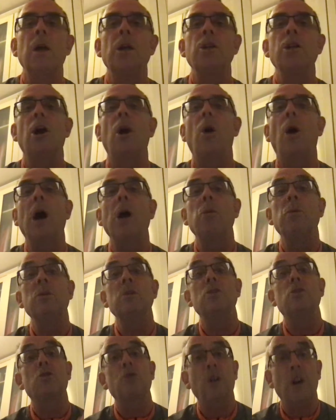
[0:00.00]
Now, I
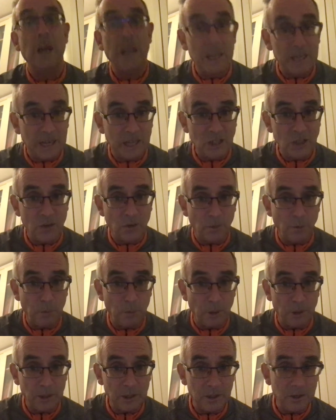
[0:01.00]
will try and answer
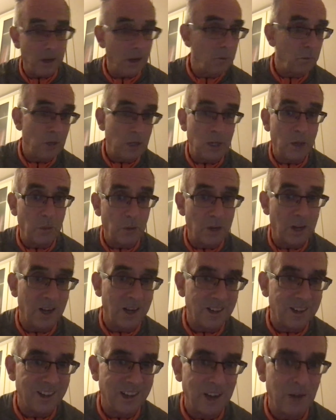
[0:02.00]
everybody. I really
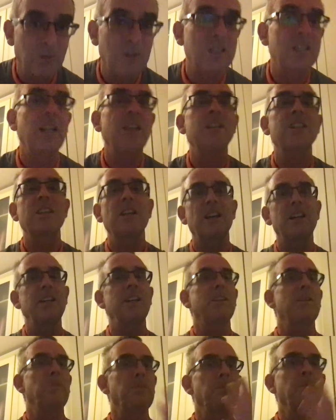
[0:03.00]
will. I will set
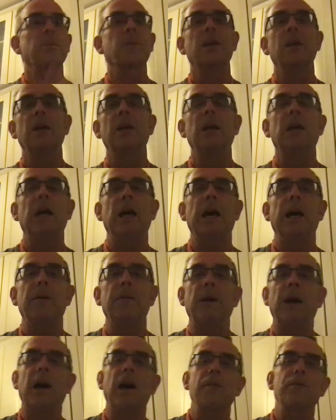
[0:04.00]
aside
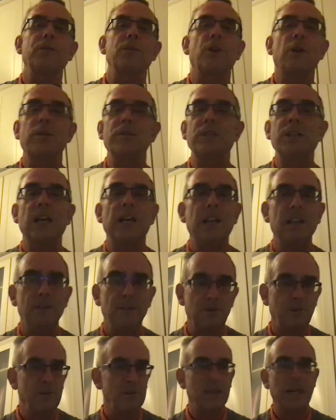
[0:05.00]
half an hour every day
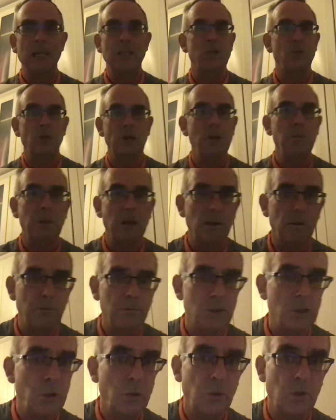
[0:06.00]
to answer email
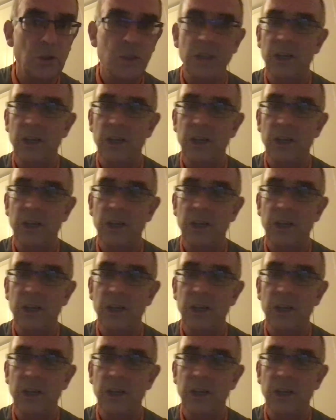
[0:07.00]
from students,